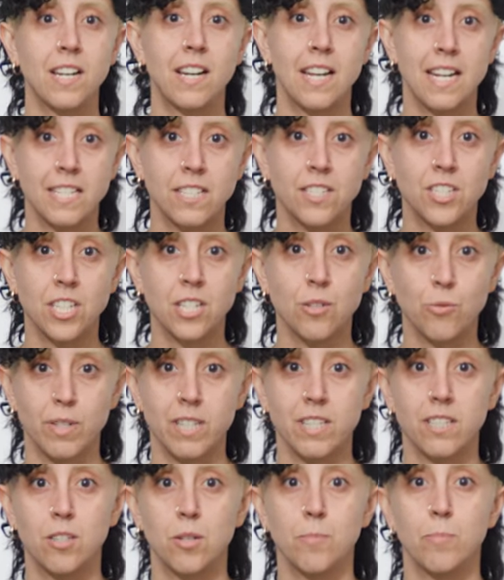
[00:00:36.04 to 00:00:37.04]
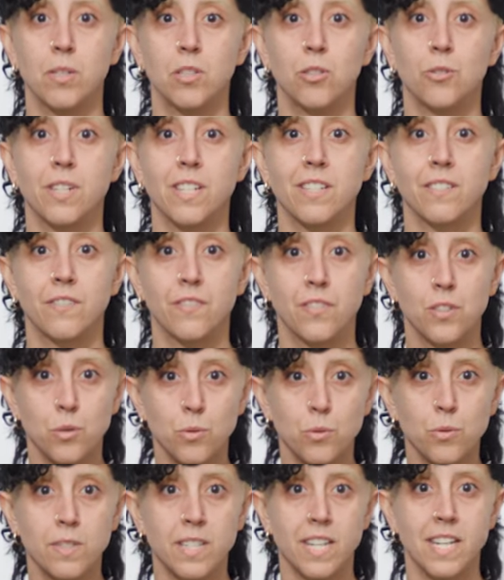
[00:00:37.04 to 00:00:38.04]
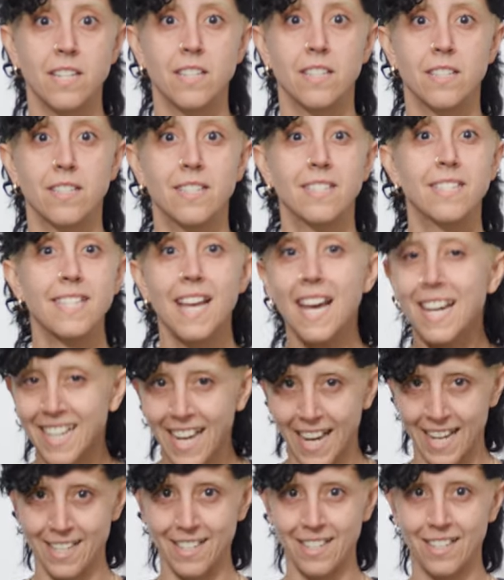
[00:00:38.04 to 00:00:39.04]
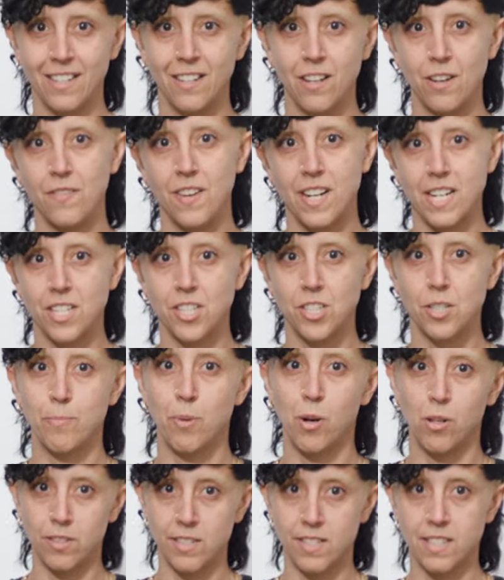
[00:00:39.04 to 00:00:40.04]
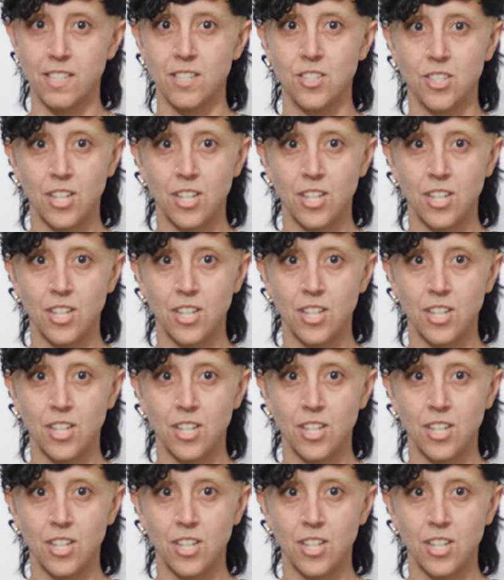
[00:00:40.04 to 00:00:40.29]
our energy grid to polluting fuels in a decade of energy policy